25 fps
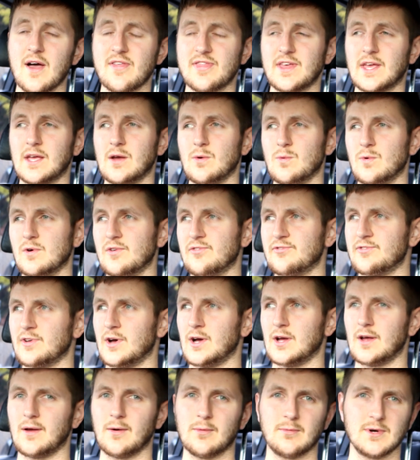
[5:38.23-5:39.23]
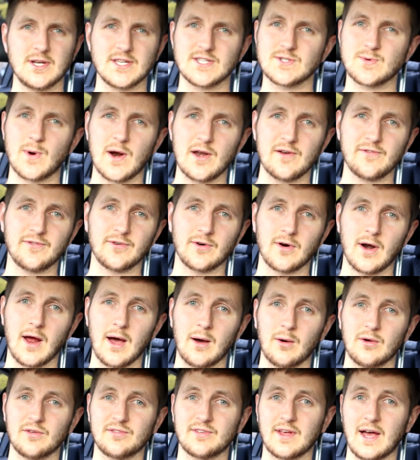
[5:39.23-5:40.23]
I think it was like almost 24
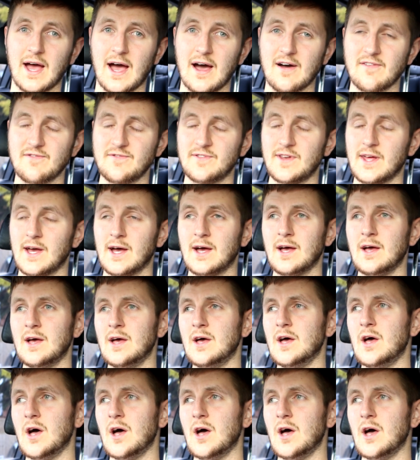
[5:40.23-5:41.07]
hours after